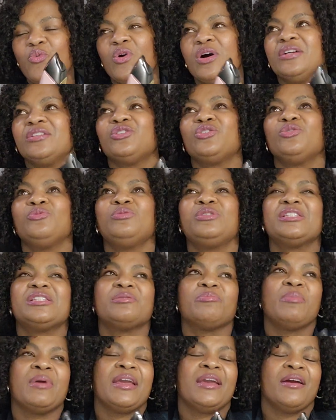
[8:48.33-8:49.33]
want to
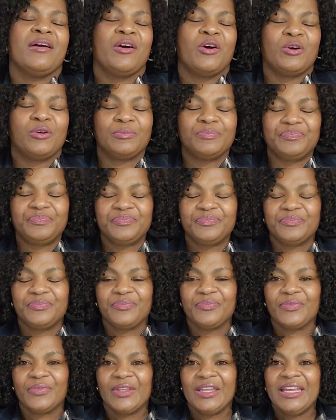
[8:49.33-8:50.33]
smell
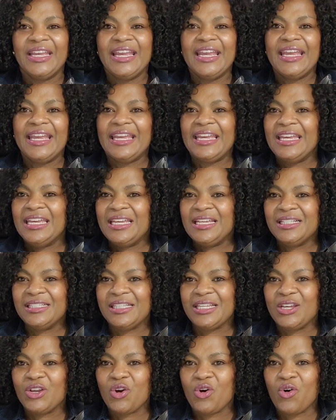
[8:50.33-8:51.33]

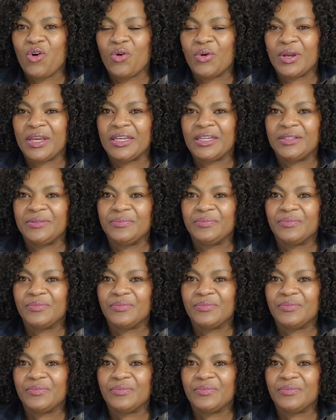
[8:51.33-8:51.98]
easygoing,